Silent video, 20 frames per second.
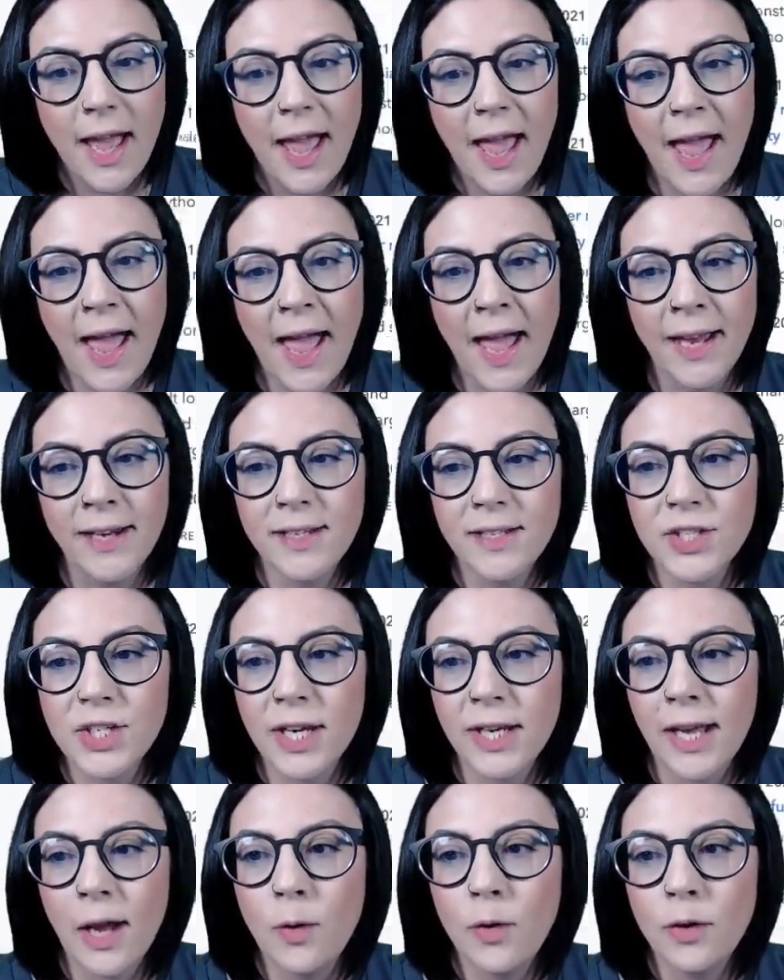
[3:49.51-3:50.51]
and
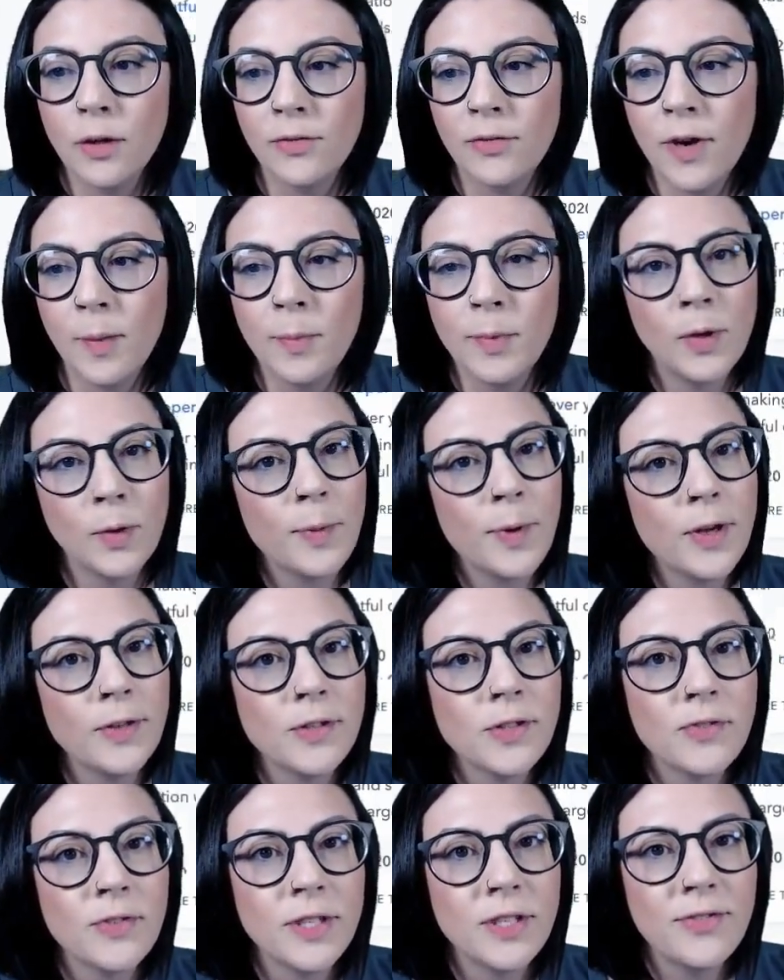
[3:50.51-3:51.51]
check out all of our blog
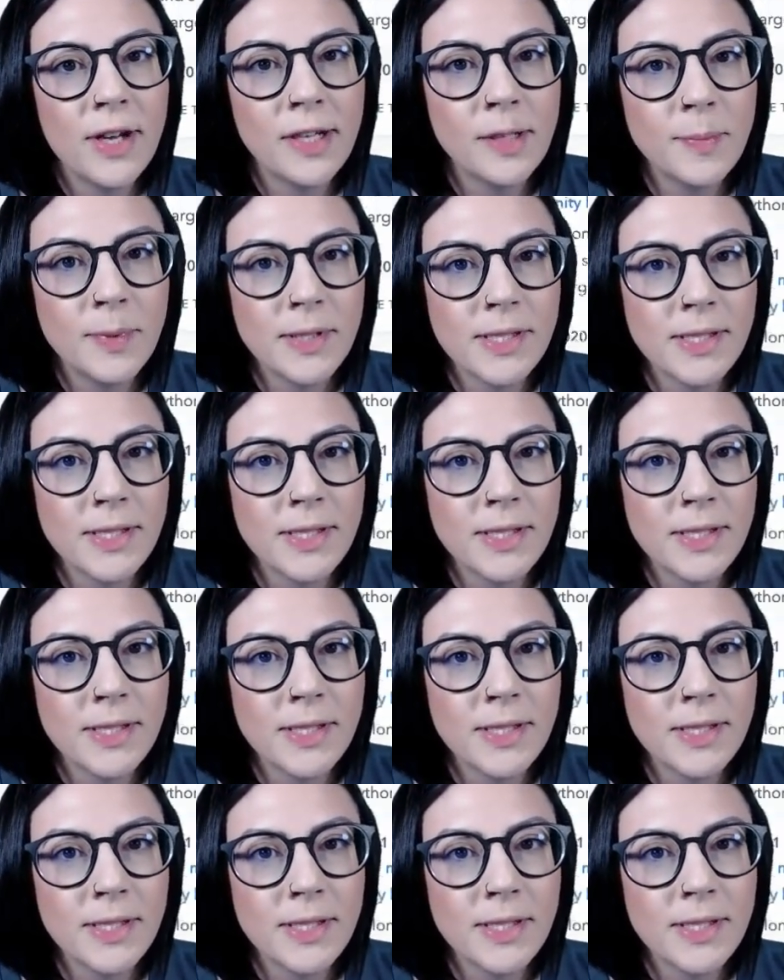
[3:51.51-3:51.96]
posts for developers